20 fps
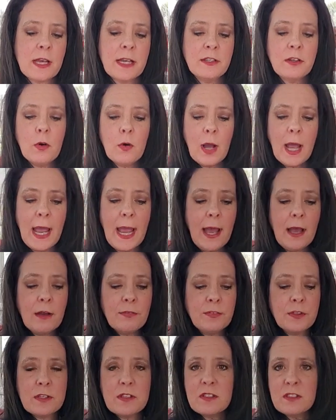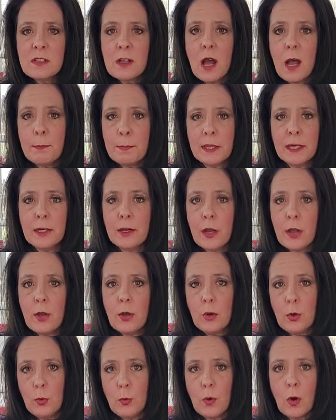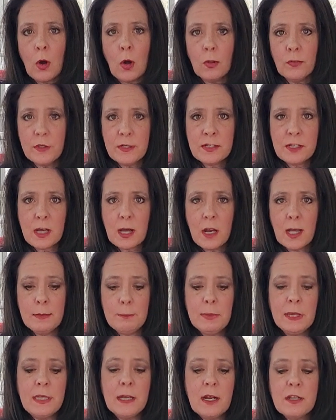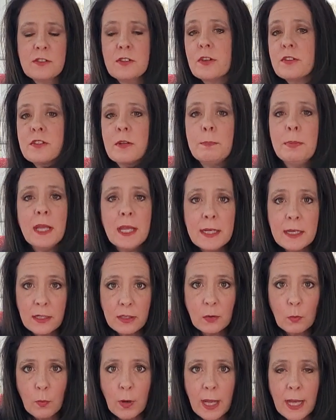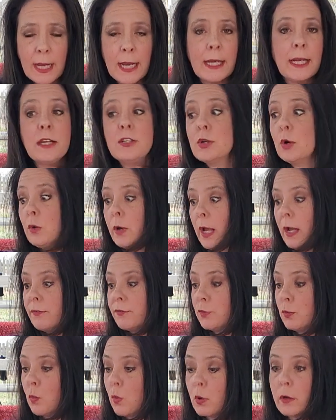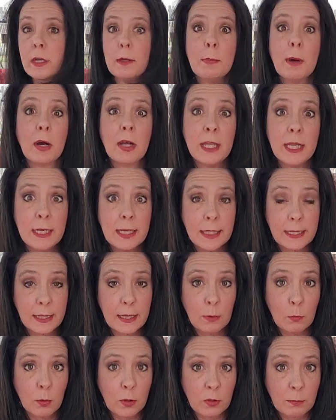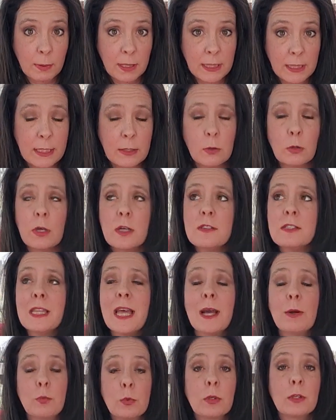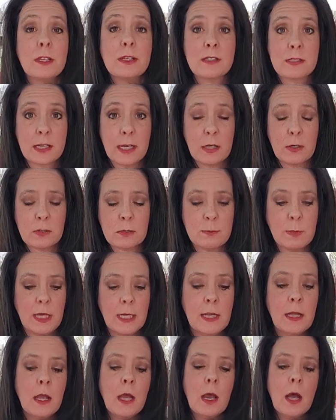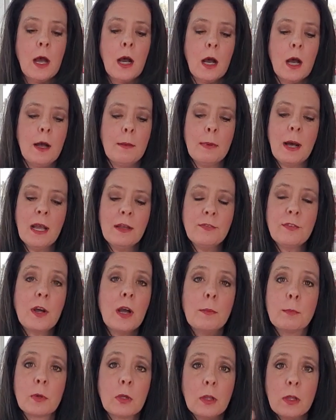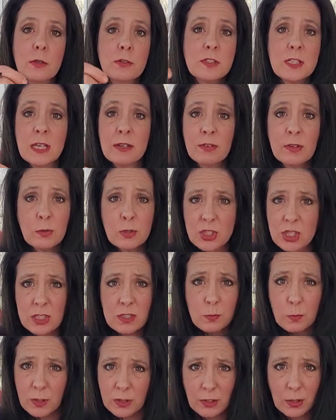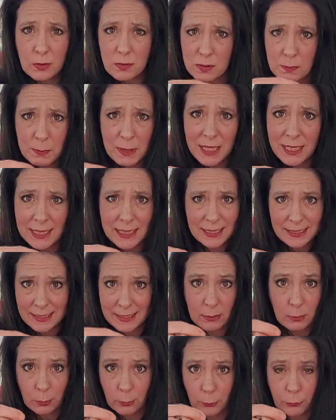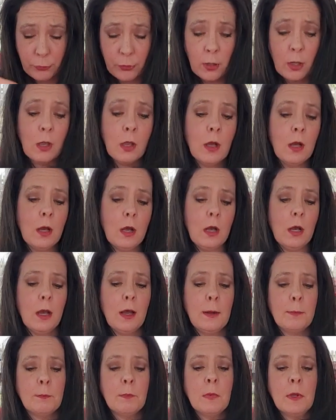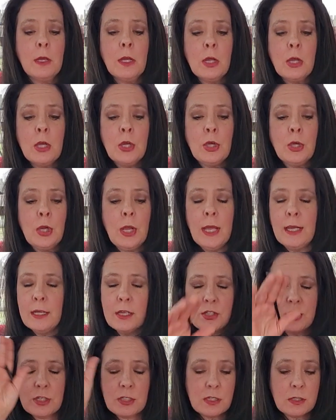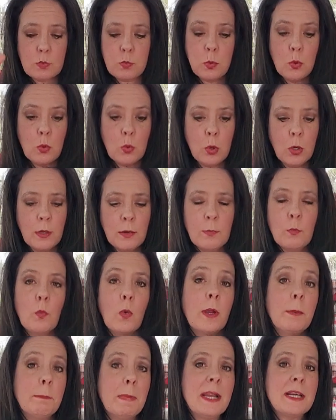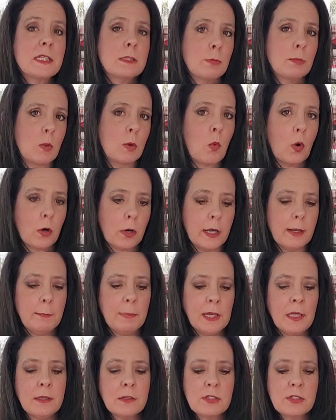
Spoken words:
I don't have to stop and go all the time because there's a pin in the way, and I don't have to worry about hitting it with my needle, because that really scares me. I've come close even just with those pinning needles, and it just makes me worry a bit.